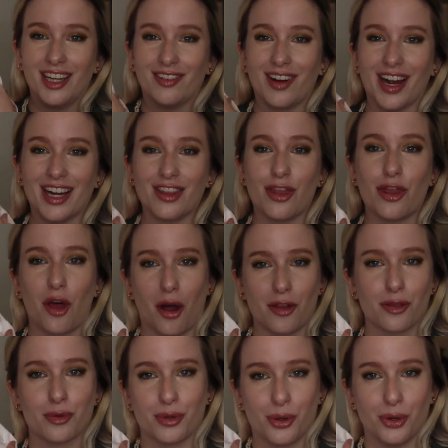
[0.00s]
if I had
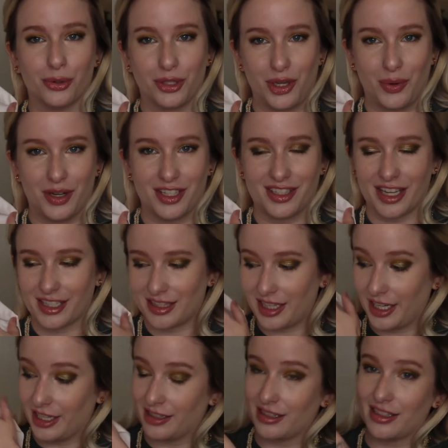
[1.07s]
thought through the whole unisex
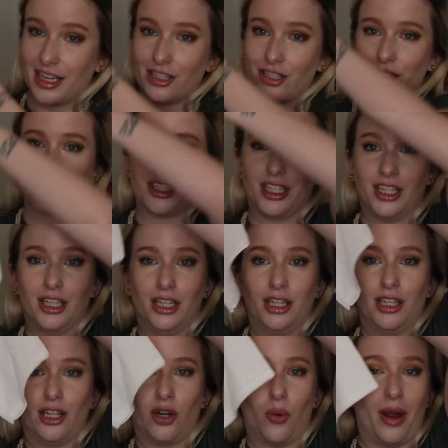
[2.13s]
thing, because it's actually
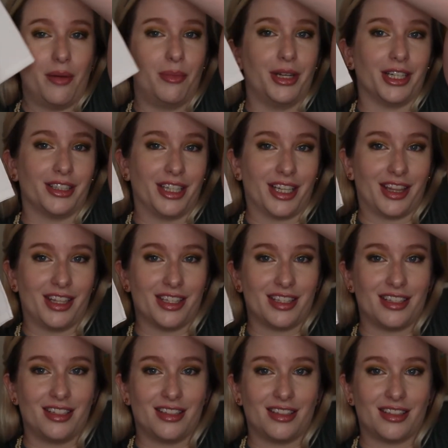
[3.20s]
quite big. Like, this
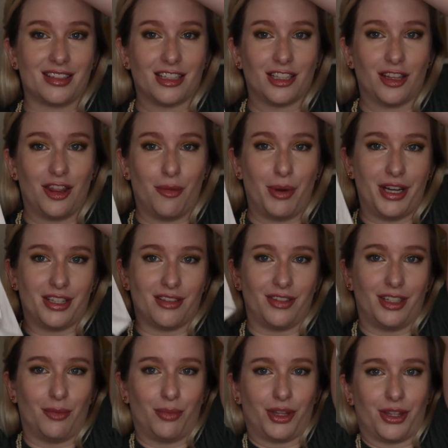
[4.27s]
is the base of
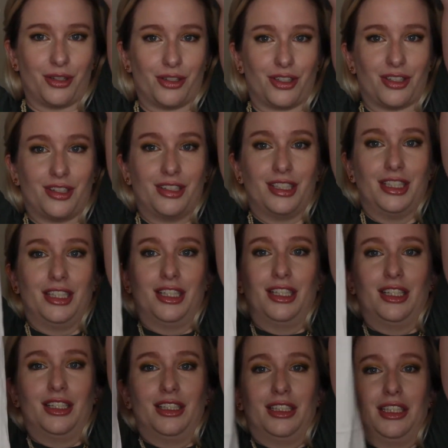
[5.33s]
it, but there's
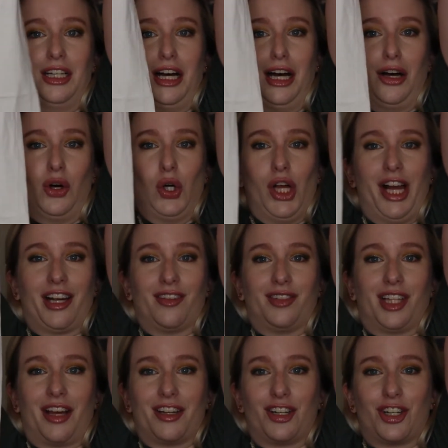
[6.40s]
a whole heck of a
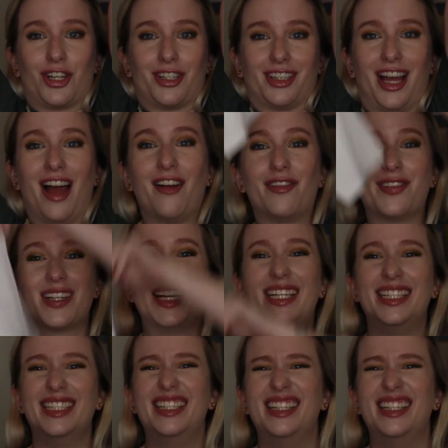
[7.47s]
lot of shirt left.